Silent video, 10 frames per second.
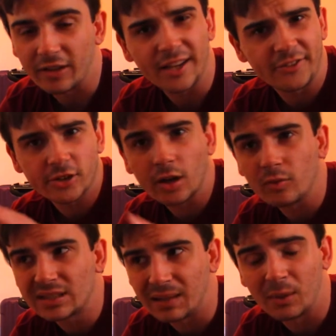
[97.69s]
If you're
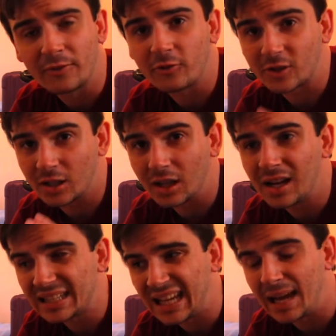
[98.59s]
going somewhere for a
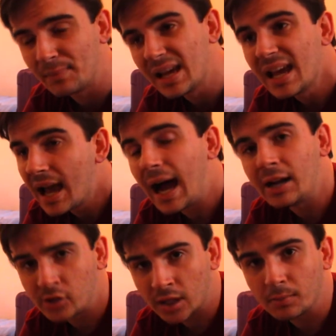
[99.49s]
long time, I
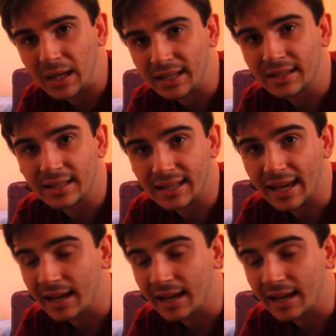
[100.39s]
recommend taking a